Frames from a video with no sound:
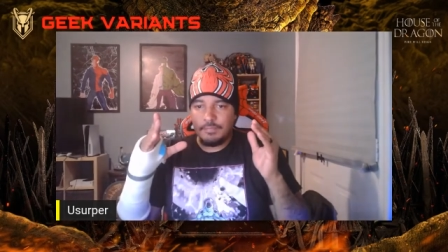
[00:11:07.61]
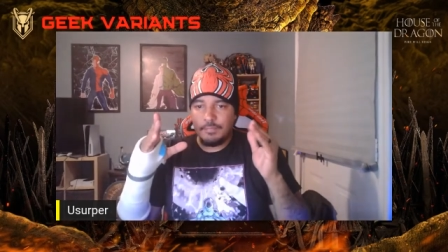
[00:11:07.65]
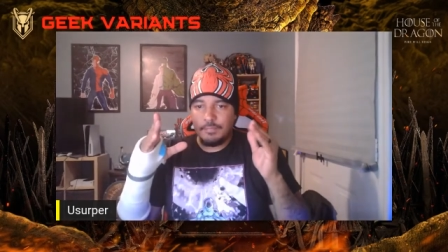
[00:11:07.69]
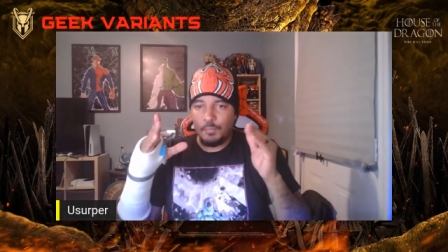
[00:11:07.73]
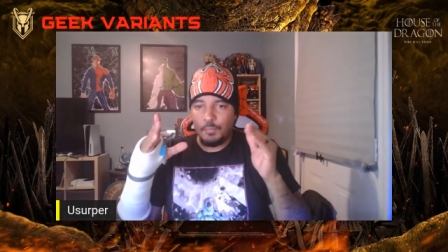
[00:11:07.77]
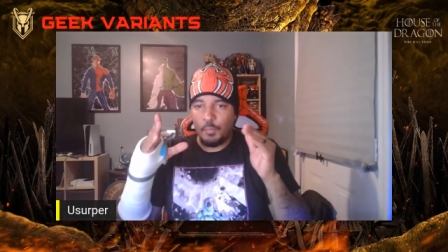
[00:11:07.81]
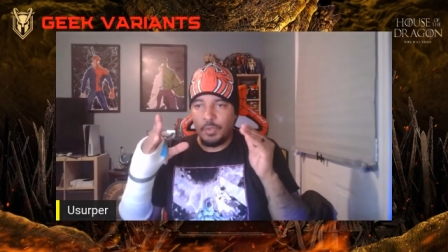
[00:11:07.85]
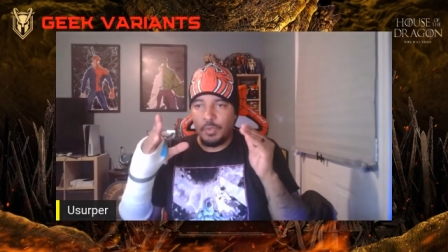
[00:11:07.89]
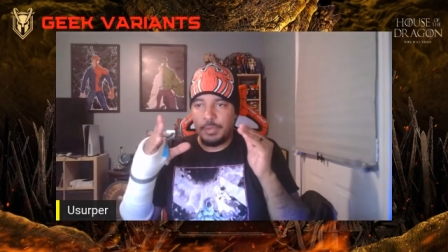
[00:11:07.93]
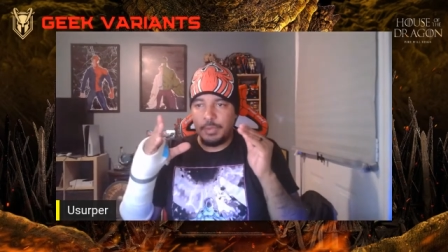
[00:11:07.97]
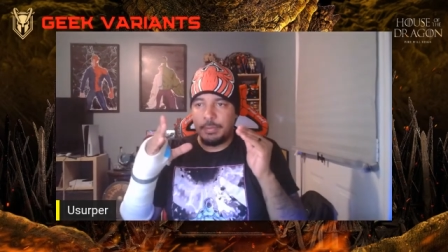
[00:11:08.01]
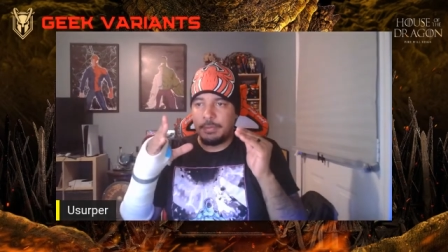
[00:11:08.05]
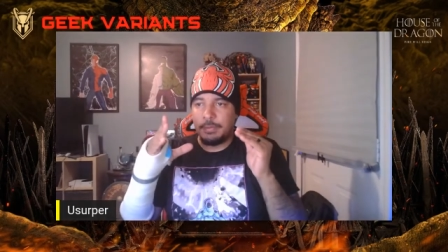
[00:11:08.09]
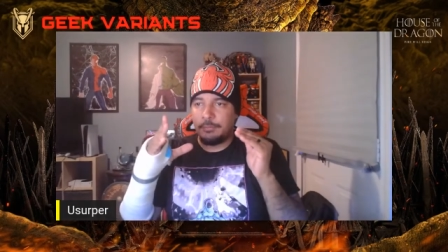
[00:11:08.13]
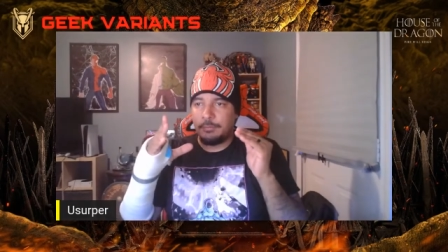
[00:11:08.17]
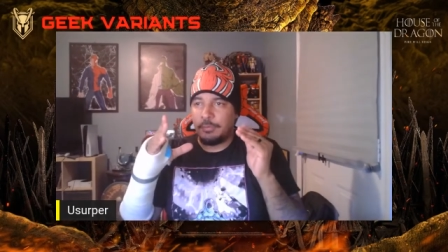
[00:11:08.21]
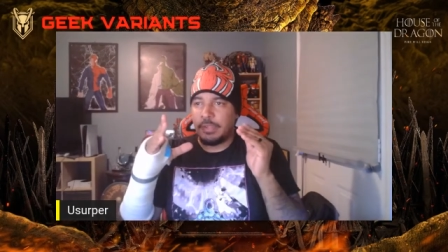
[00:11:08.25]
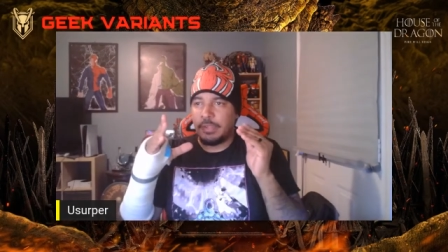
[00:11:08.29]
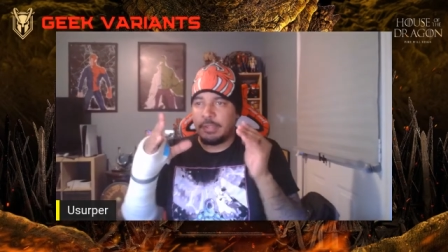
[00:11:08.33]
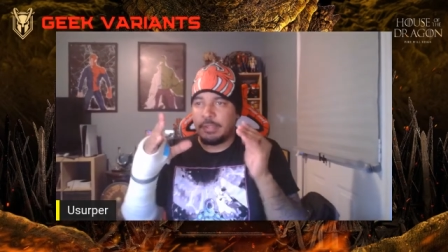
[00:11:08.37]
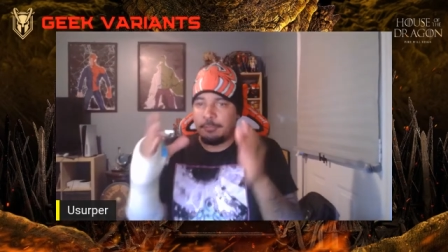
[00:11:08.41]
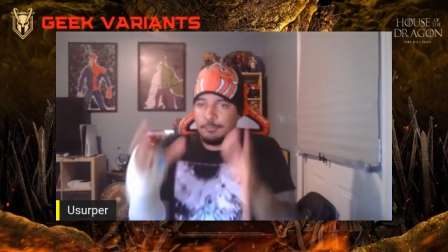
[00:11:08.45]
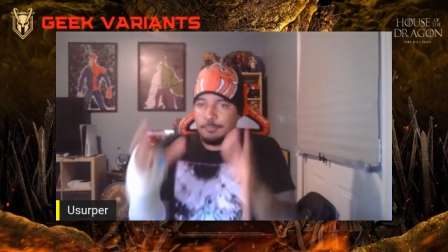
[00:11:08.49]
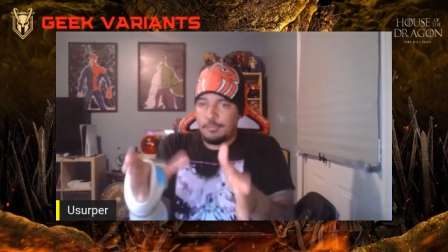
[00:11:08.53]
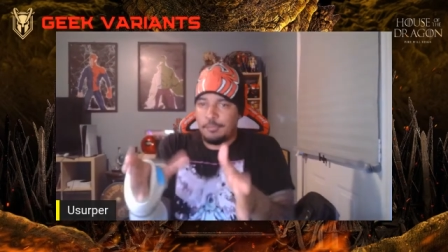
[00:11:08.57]
would have been
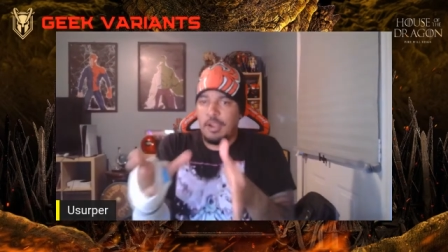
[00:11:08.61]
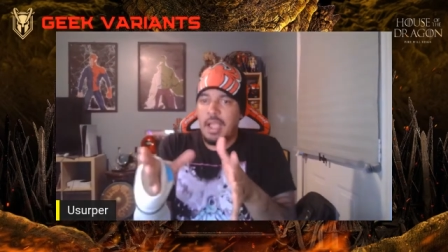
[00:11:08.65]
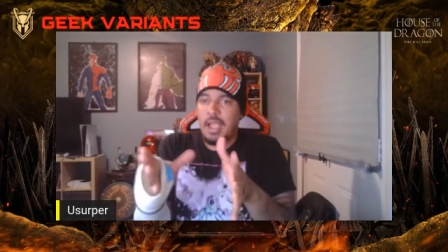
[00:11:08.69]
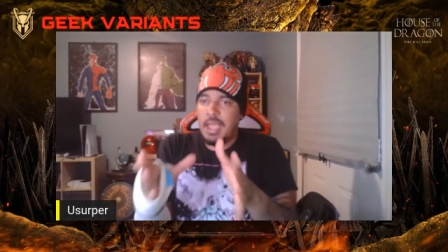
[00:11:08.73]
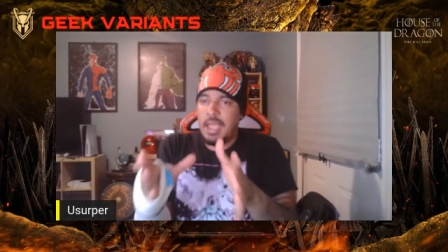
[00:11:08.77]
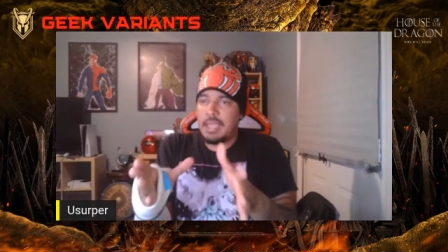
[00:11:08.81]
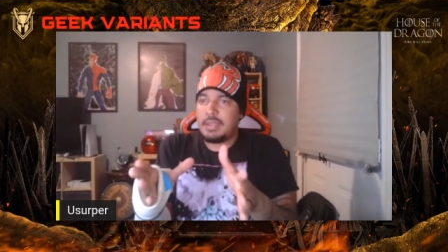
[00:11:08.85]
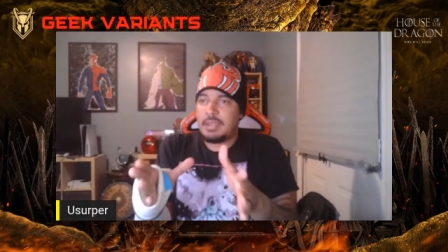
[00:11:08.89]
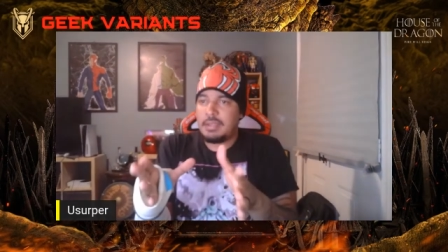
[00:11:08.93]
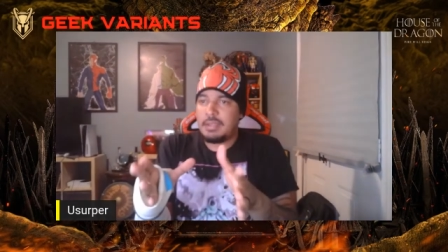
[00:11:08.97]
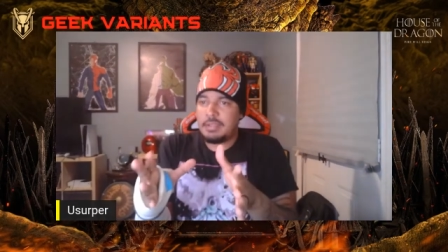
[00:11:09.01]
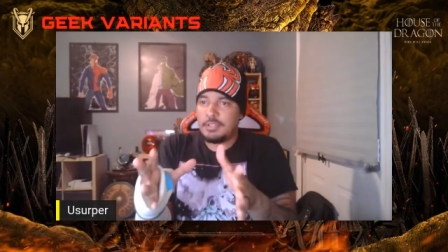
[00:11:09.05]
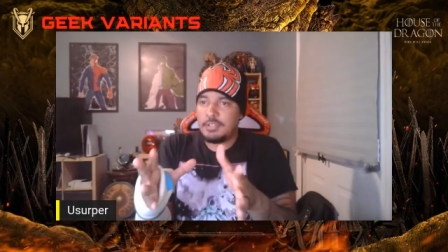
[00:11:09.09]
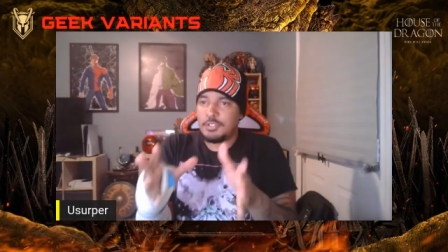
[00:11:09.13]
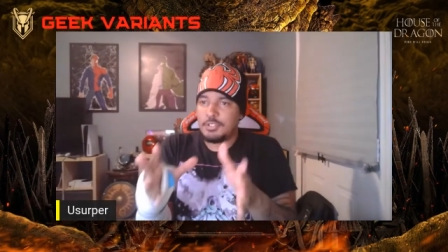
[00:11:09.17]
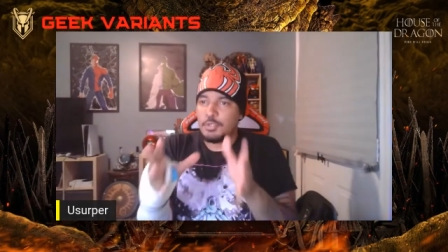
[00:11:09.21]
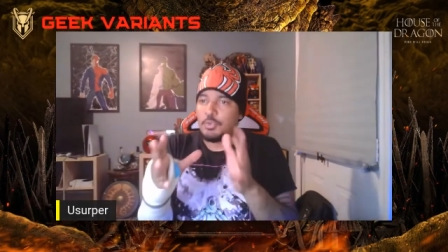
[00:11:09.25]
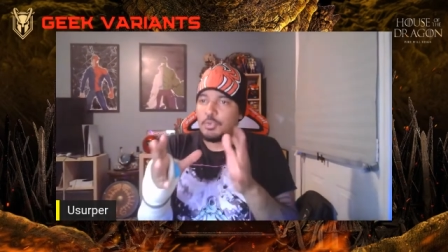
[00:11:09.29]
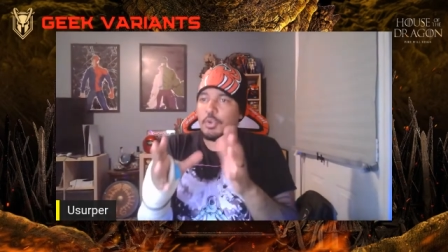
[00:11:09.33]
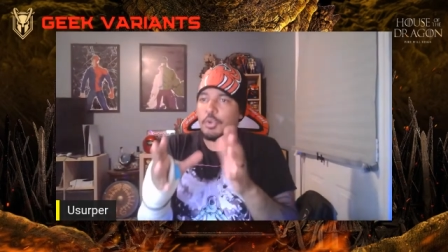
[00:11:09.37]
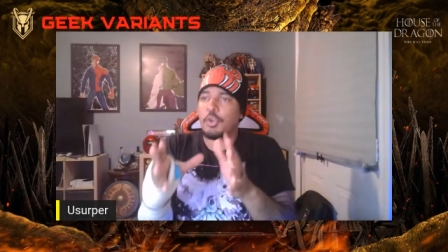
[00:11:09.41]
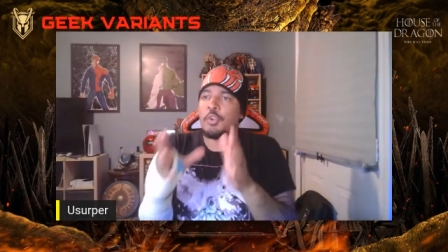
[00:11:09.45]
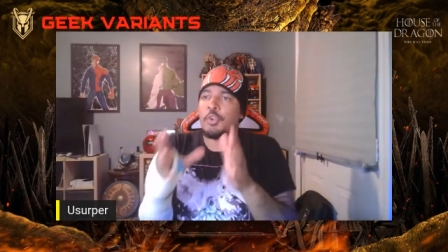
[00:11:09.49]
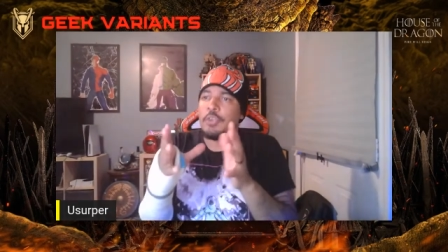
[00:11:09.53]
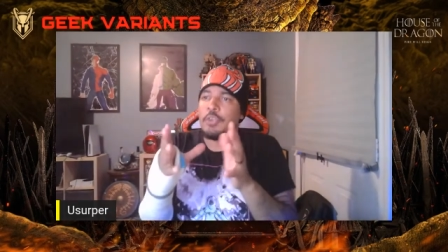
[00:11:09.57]
freaking fried to
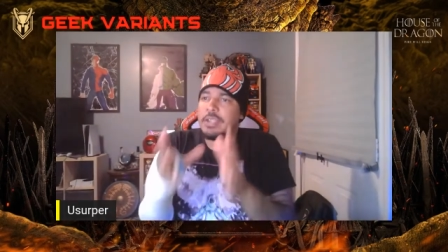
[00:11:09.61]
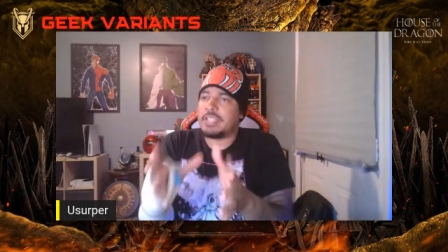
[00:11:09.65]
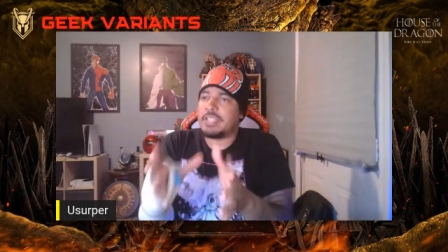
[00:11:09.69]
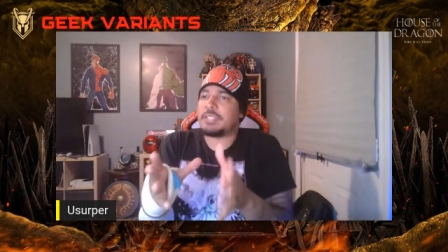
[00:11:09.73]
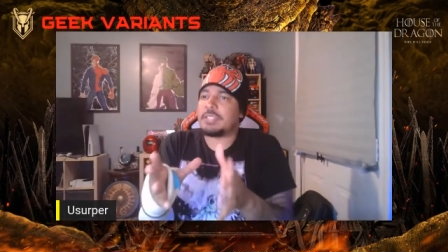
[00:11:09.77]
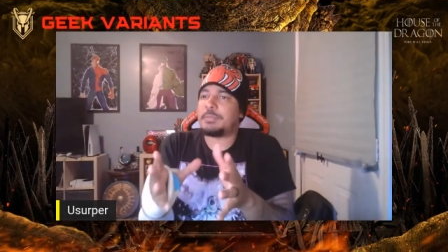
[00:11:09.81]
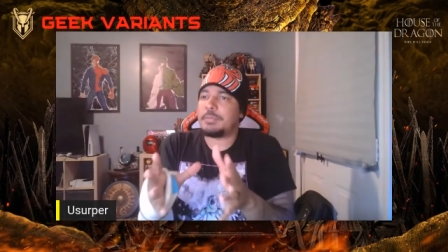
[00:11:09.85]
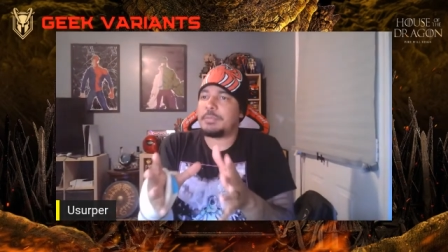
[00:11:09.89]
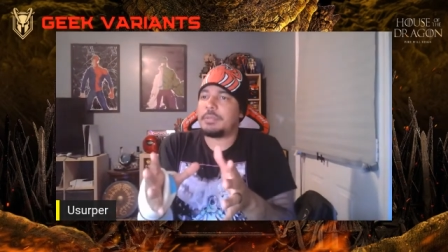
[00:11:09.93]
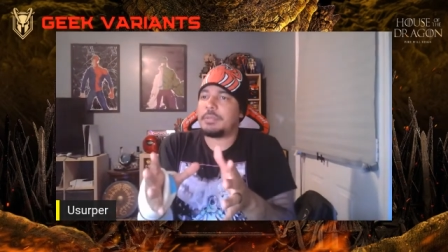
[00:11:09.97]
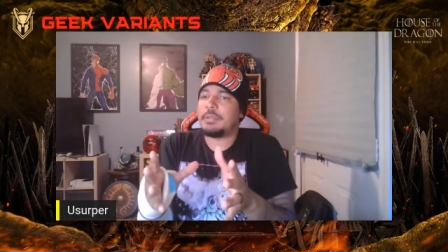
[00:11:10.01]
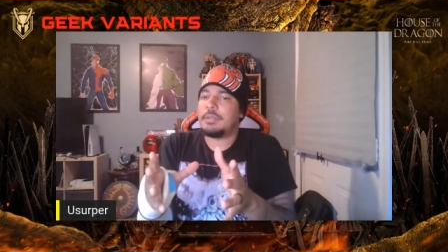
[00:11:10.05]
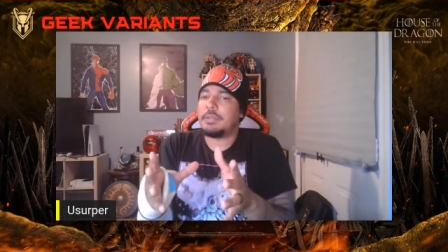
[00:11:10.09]
a crisp.